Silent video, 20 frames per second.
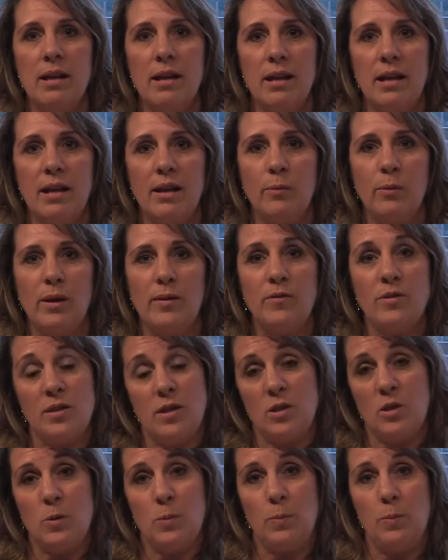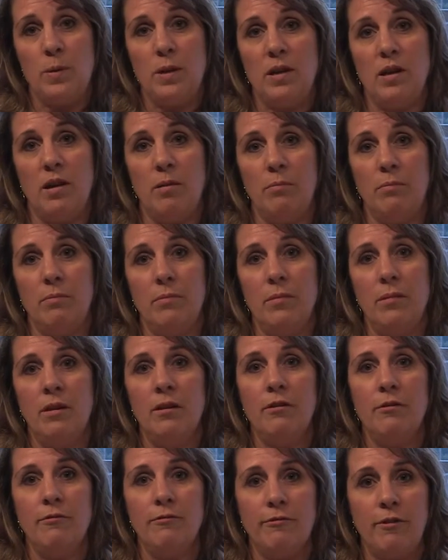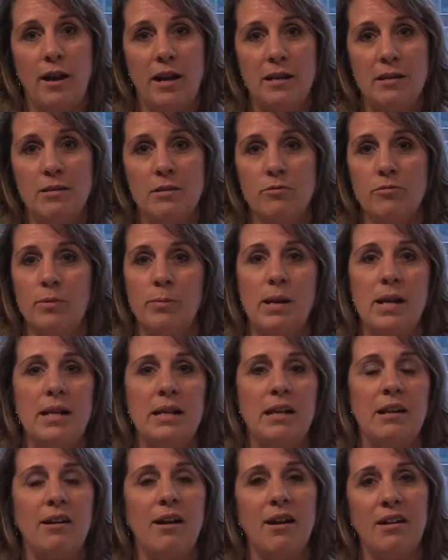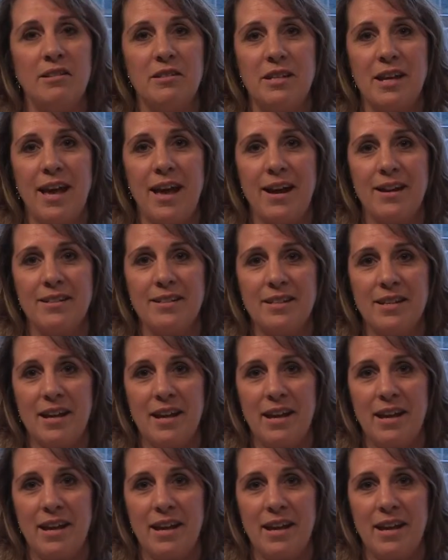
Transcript: And we have since become friends, remain in contact,